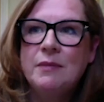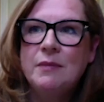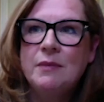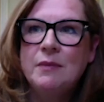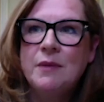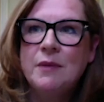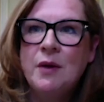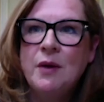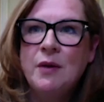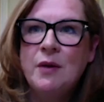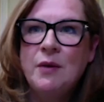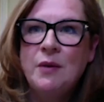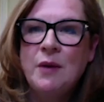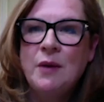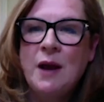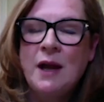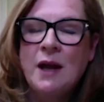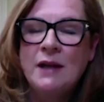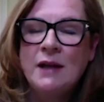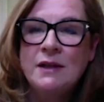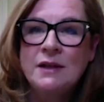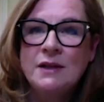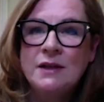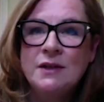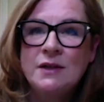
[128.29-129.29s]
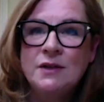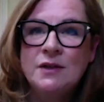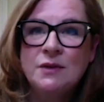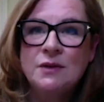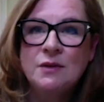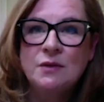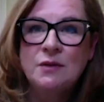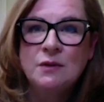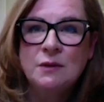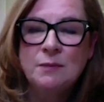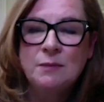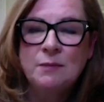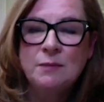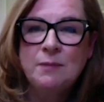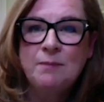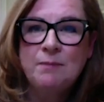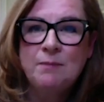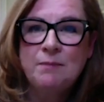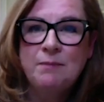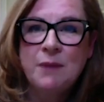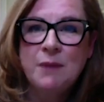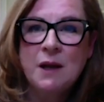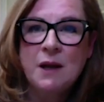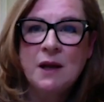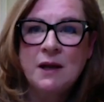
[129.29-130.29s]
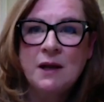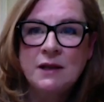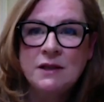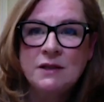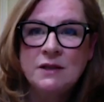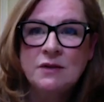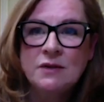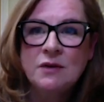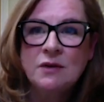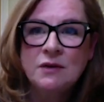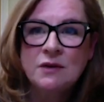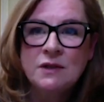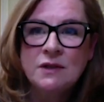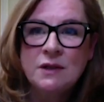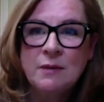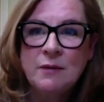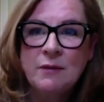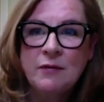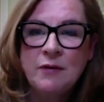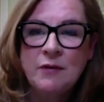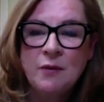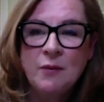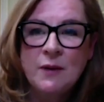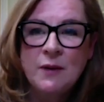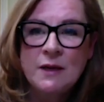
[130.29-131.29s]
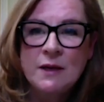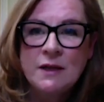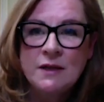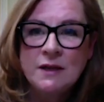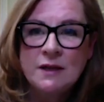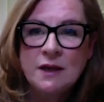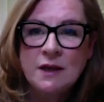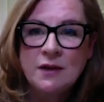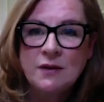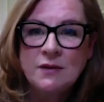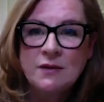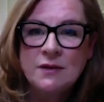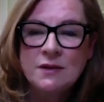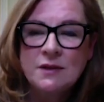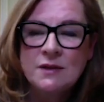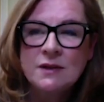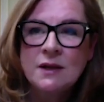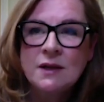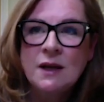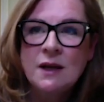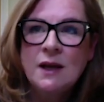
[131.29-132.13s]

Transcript: who had installed blinds on some of her windows.